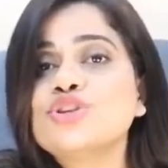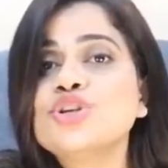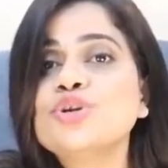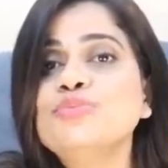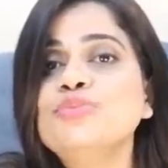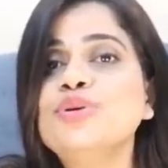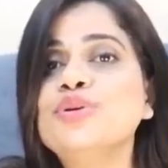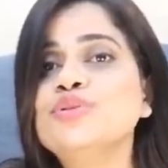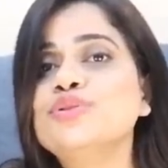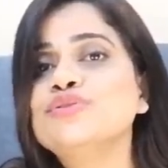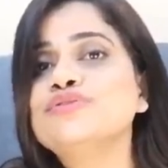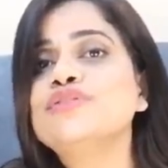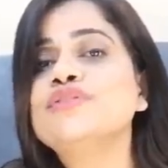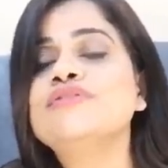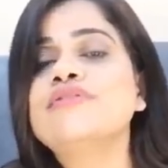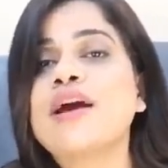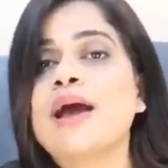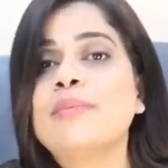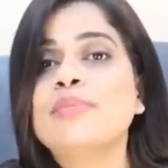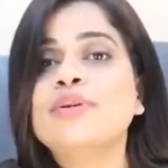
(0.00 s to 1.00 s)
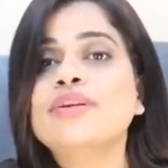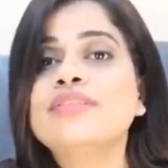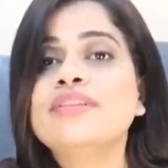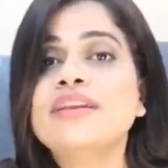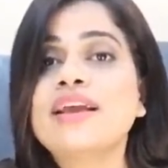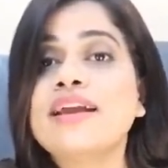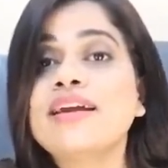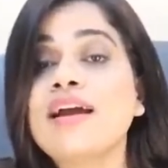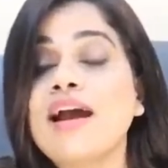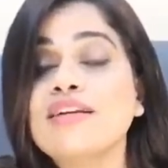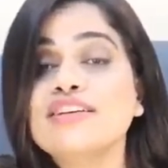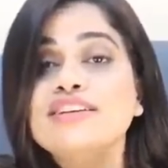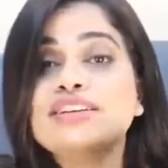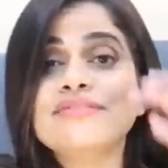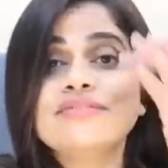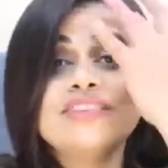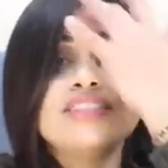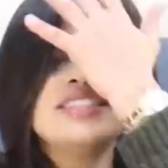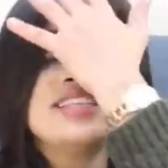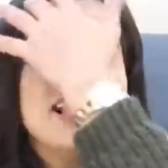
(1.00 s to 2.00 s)
a beautiful fabric that I can't
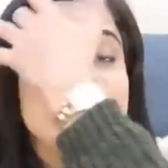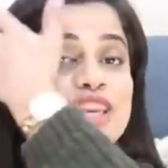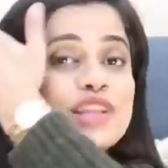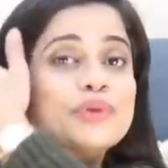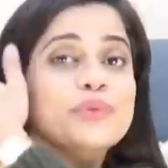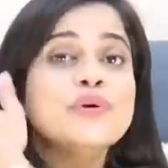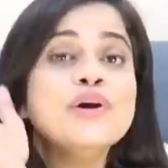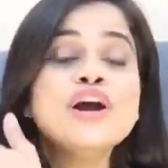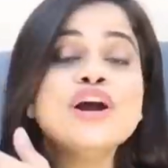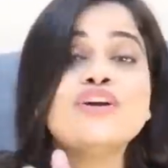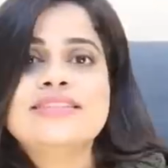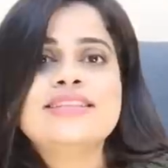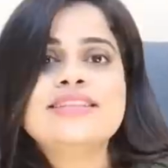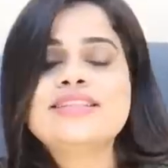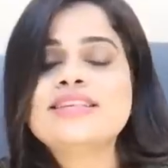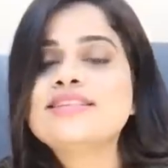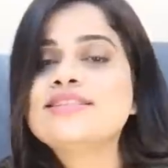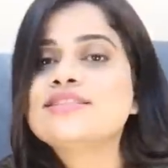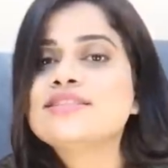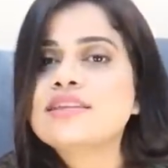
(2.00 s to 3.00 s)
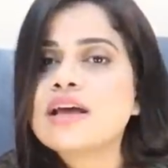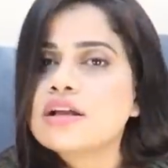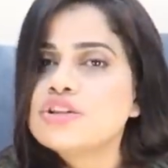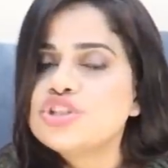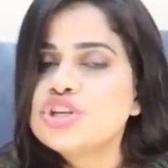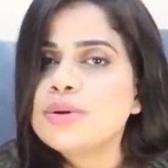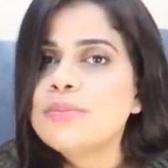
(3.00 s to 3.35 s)
even tell you. This is such a